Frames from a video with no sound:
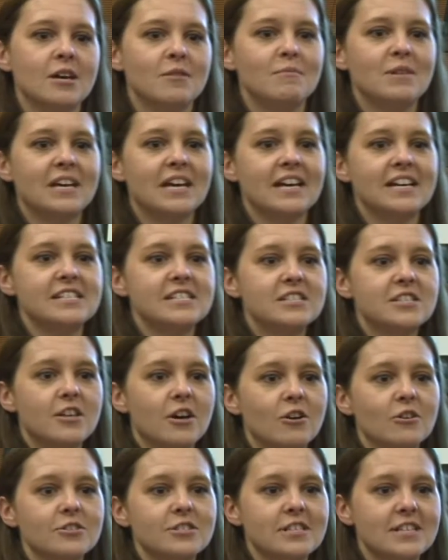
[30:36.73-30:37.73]
because
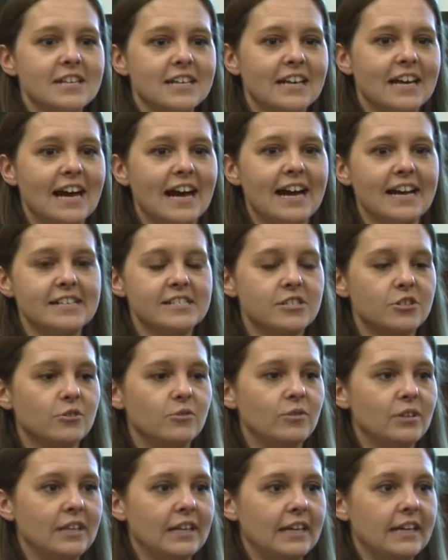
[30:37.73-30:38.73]
those are the guys
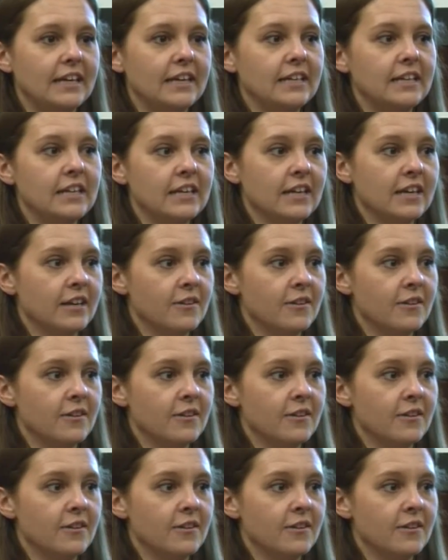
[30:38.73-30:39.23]
who need